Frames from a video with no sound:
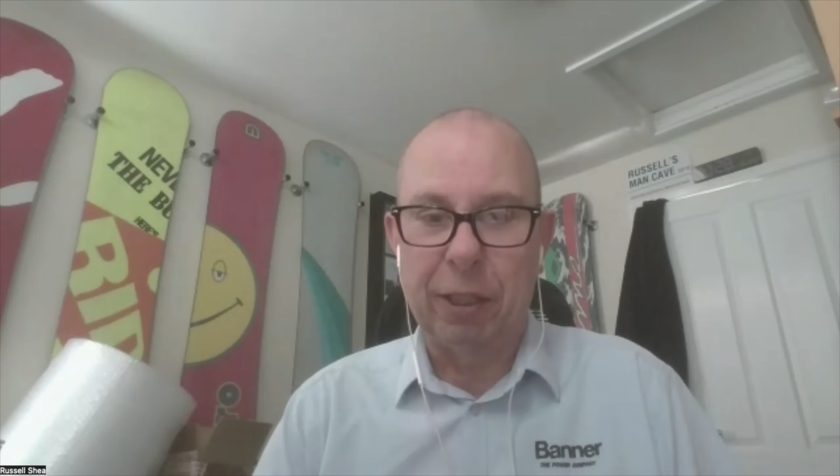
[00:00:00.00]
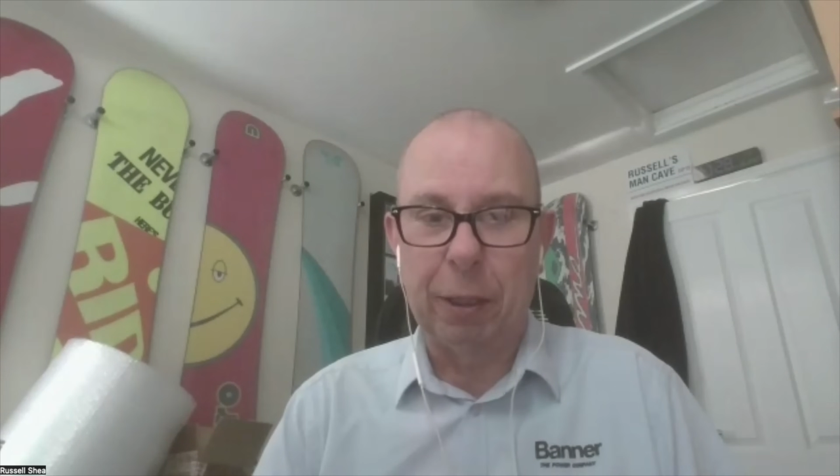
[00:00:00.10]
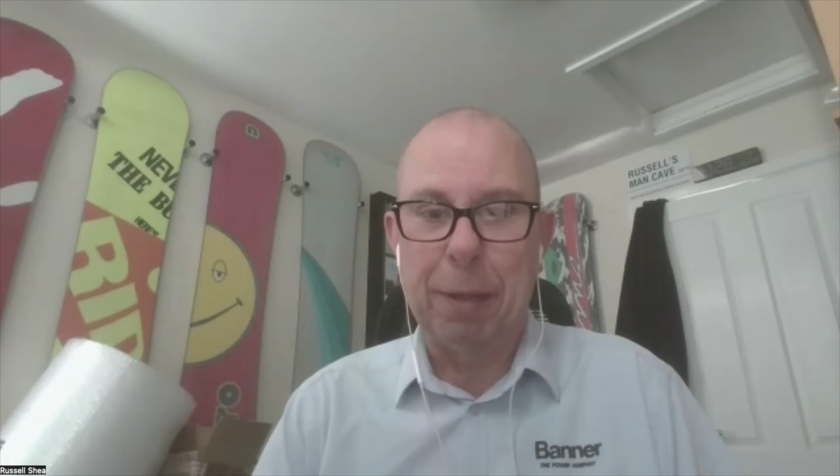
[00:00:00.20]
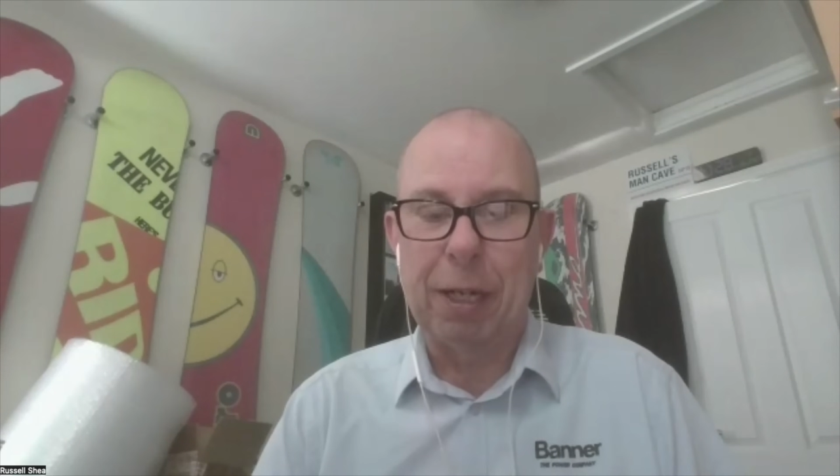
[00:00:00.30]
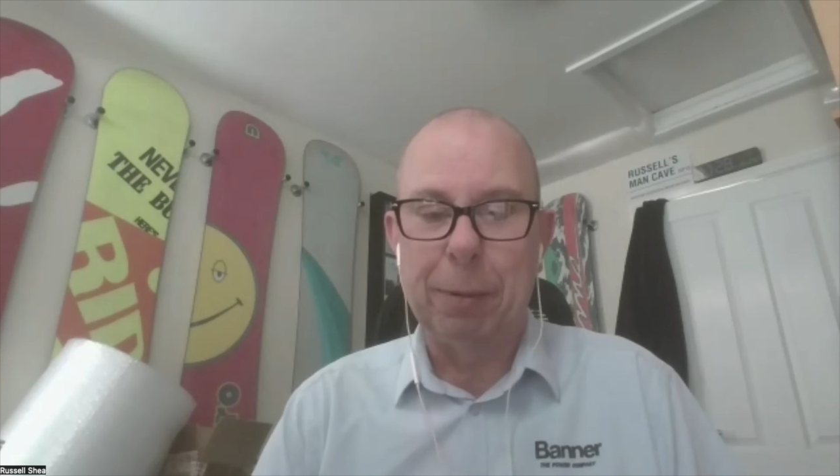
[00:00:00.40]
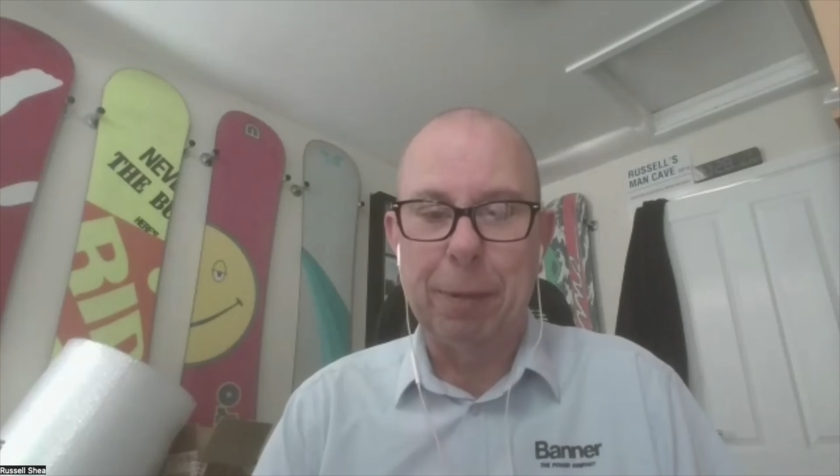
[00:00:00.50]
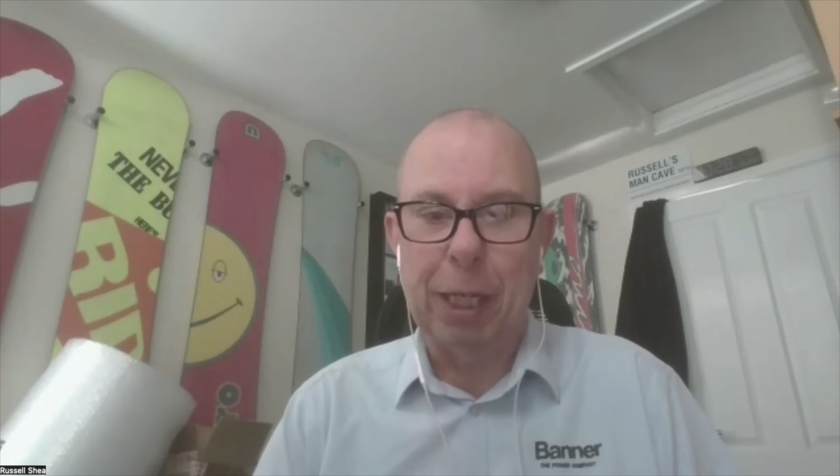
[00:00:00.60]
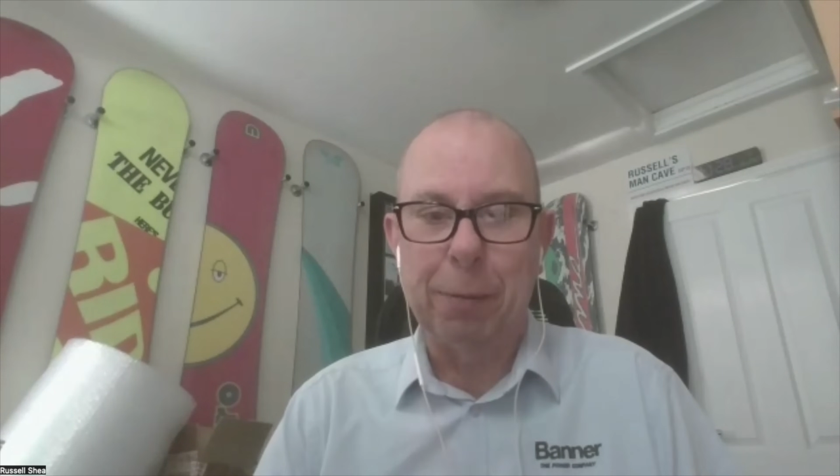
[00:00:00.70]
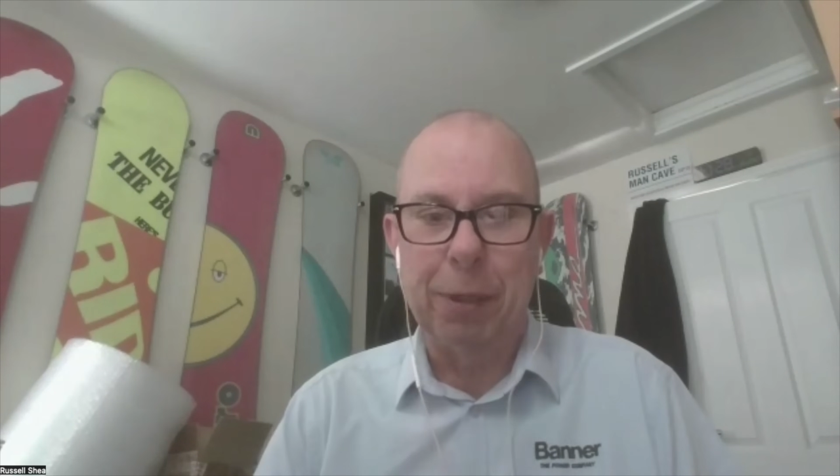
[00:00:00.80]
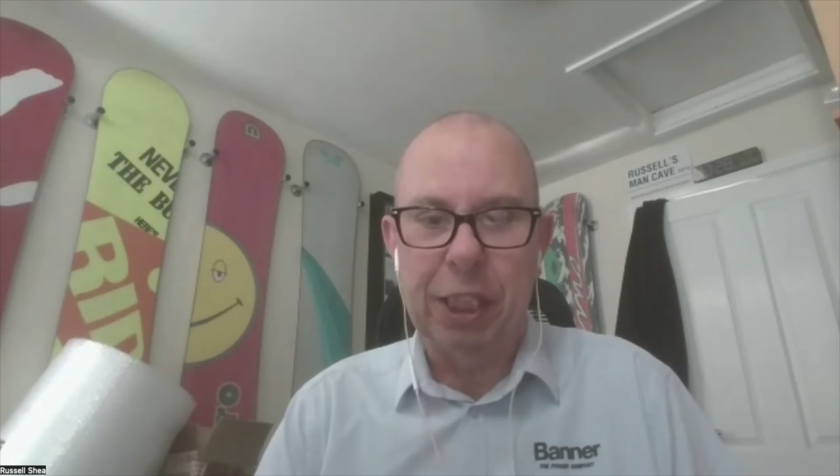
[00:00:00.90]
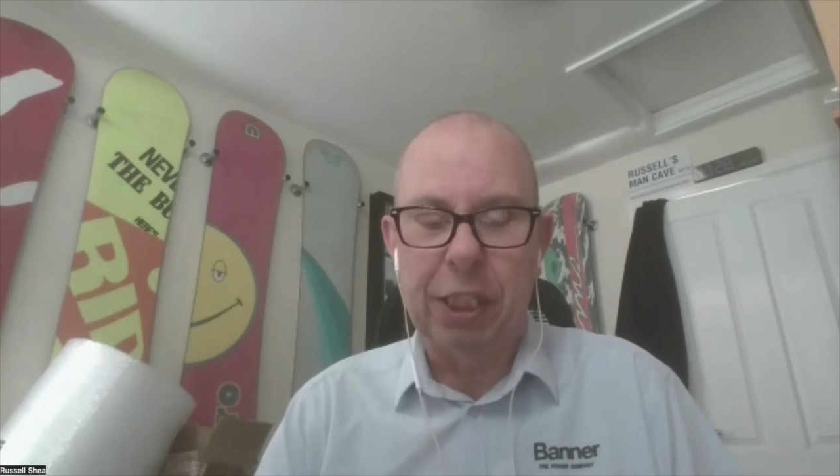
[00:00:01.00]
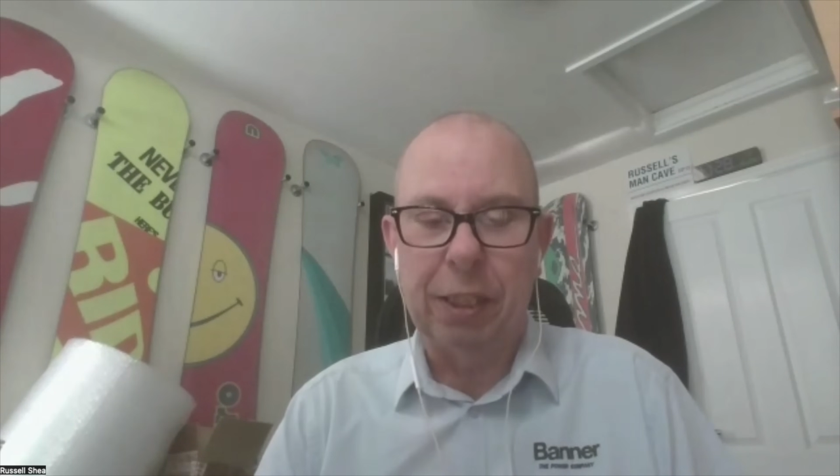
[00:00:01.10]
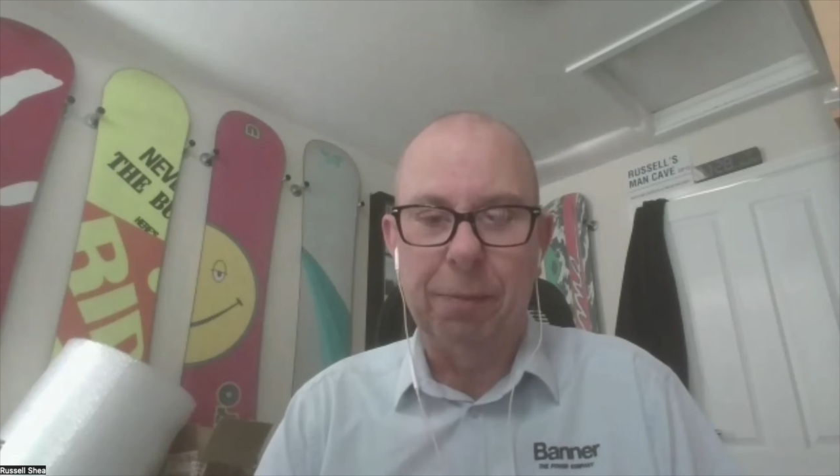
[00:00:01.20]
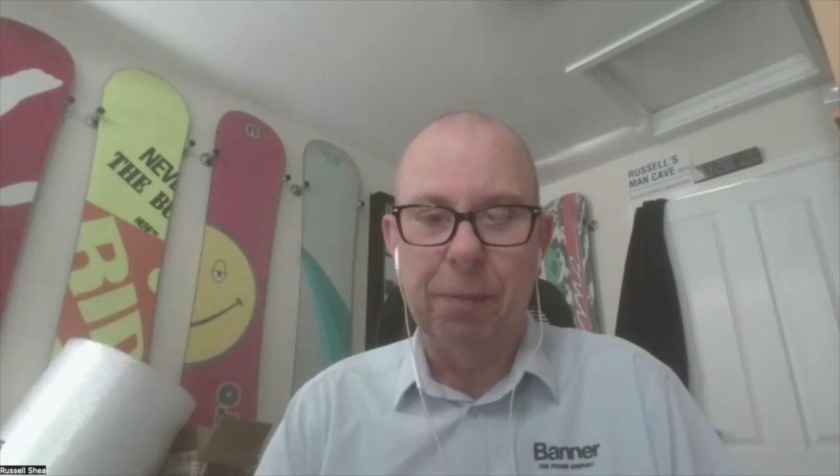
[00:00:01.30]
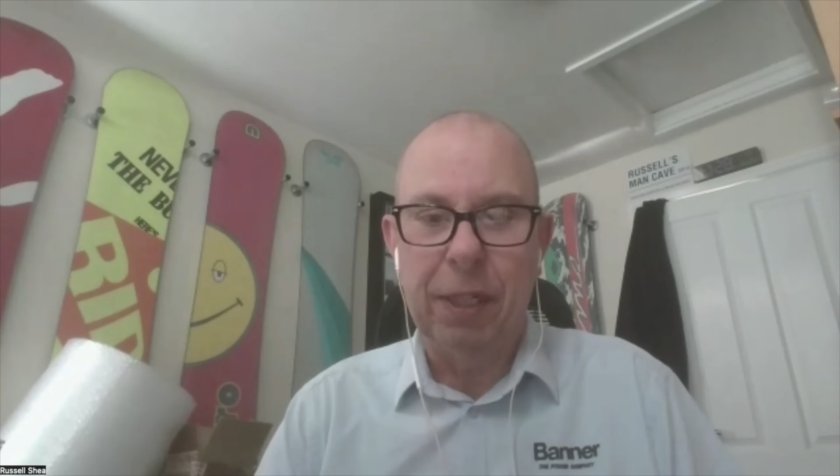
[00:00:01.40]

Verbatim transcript: and the battery management system,